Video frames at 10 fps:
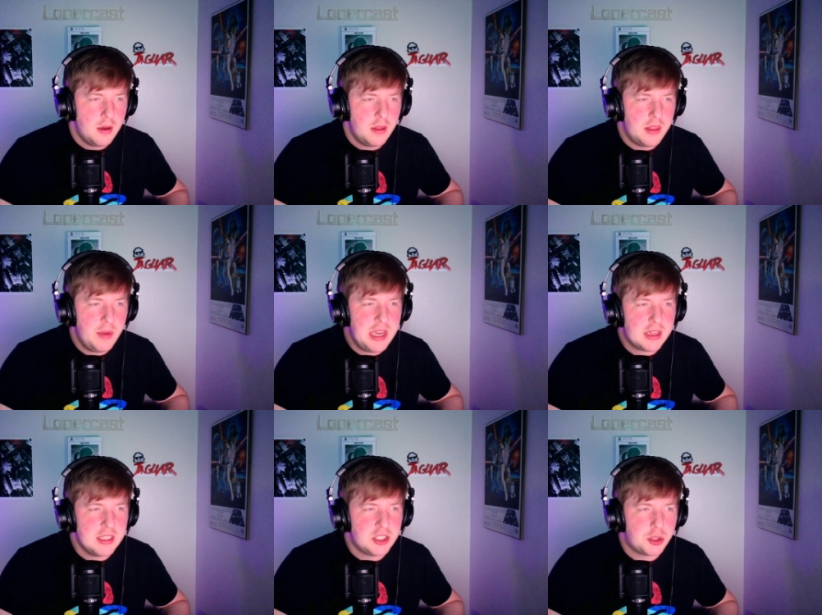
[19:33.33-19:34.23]
Then we got
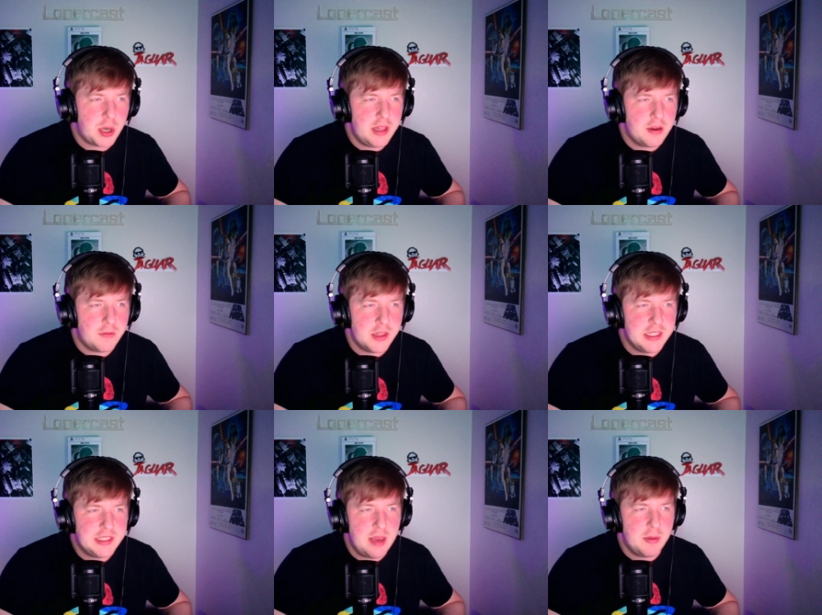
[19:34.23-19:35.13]
this trailer for this
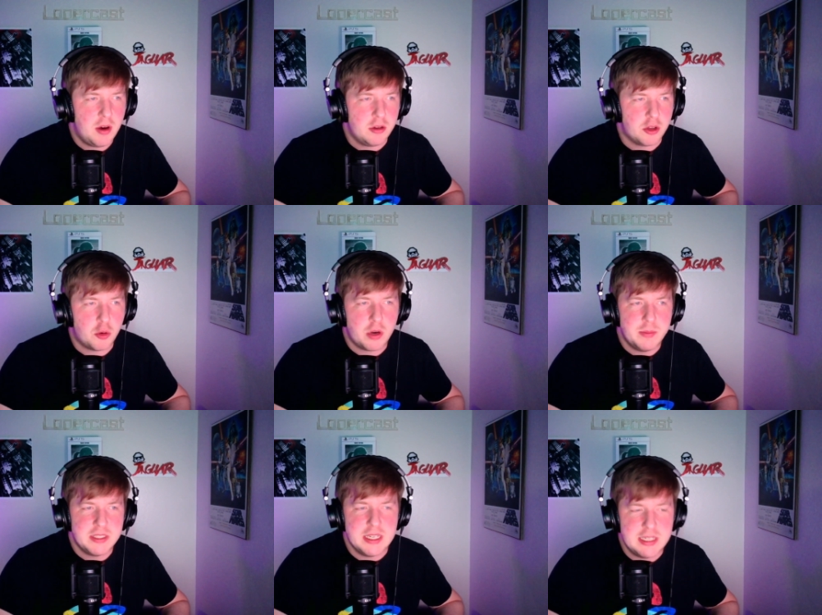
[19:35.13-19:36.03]
game called
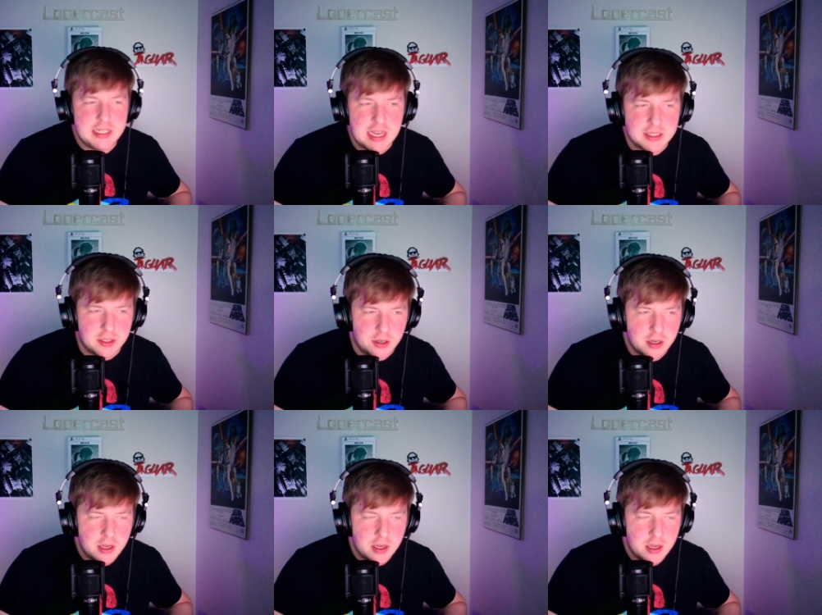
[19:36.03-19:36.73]
Crimson Desert.